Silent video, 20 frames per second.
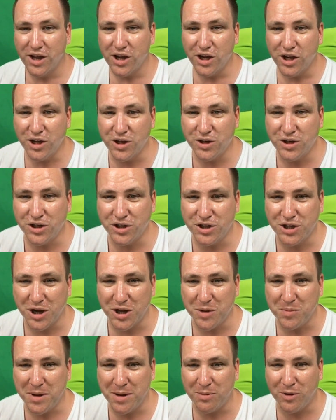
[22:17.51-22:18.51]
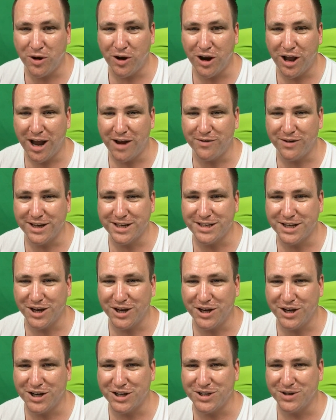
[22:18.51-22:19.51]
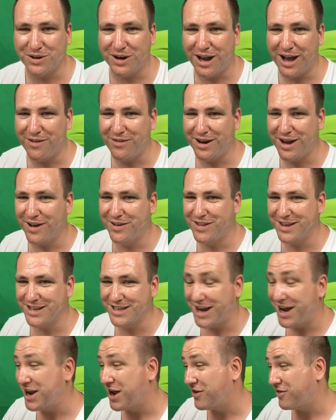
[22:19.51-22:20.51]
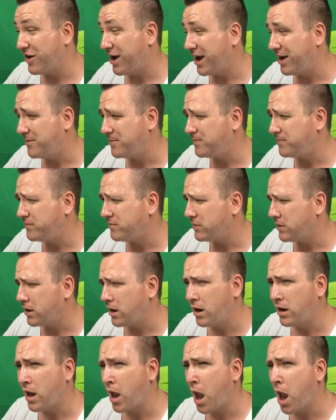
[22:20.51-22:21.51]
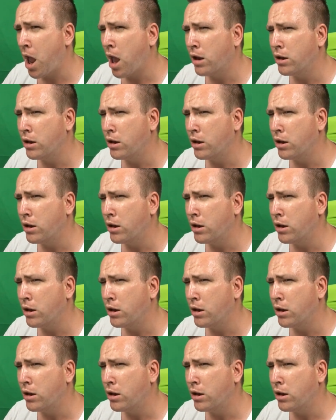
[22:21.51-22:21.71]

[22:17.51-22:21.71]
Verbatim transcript: You should show the people on Lively so you could do a Lively after this. I know, right? Okay.